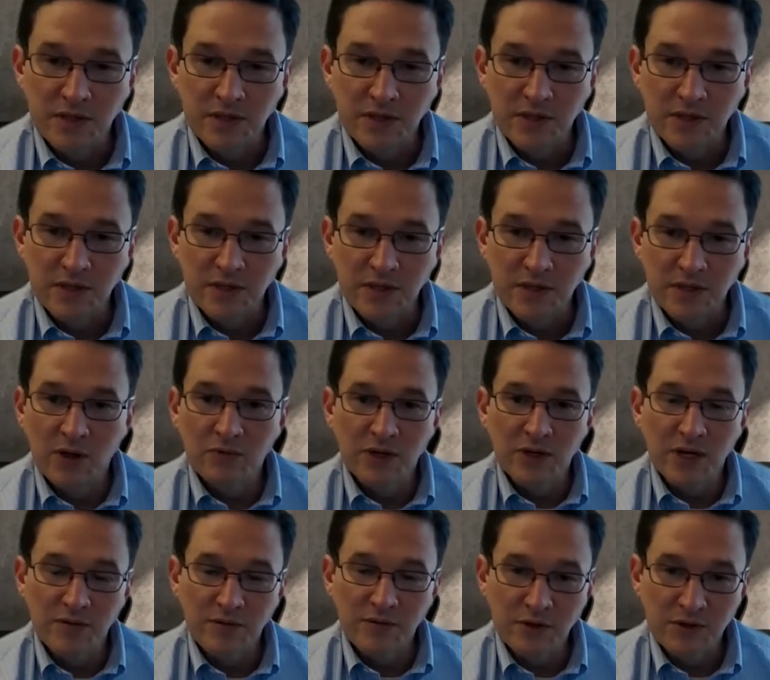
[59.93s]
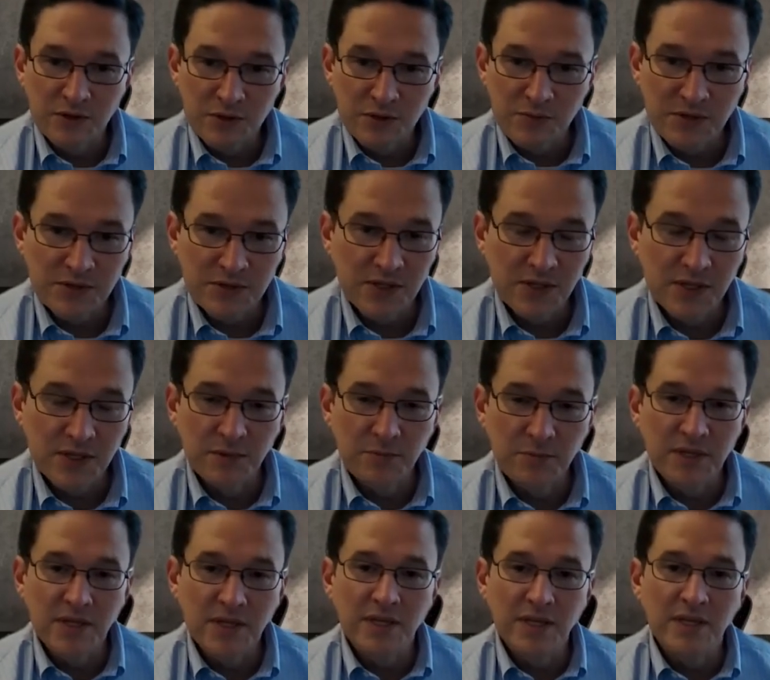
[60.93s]
runoff for governor is basically going to
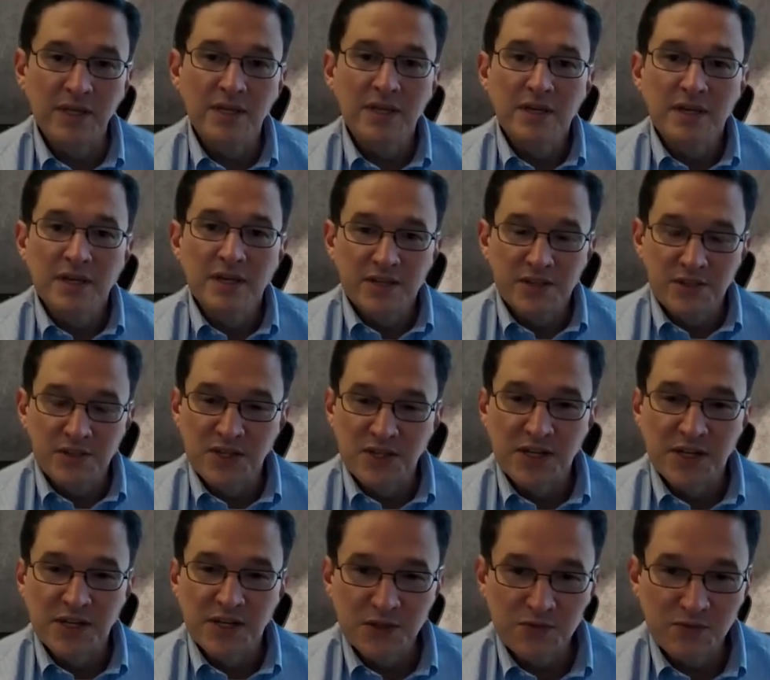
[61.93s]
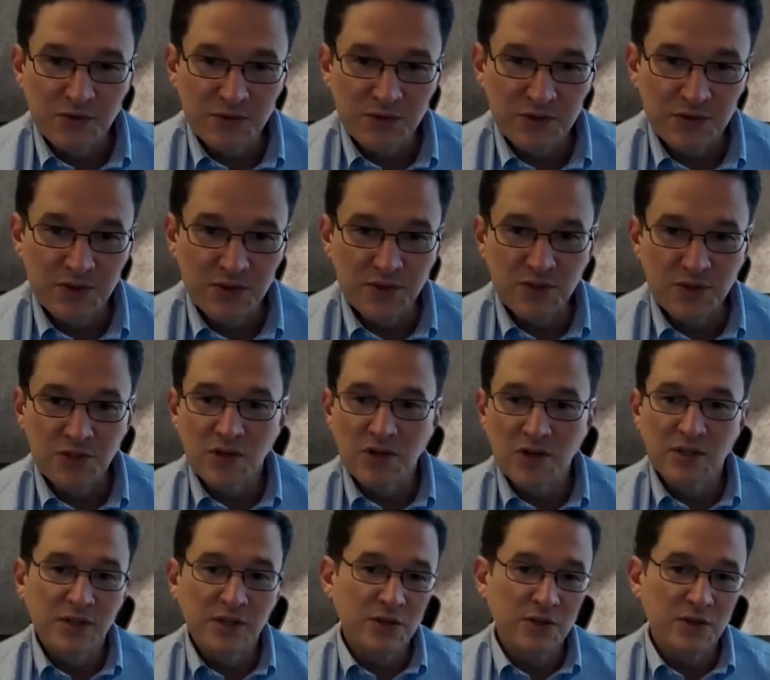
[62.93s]
be DeSantis versus Charlie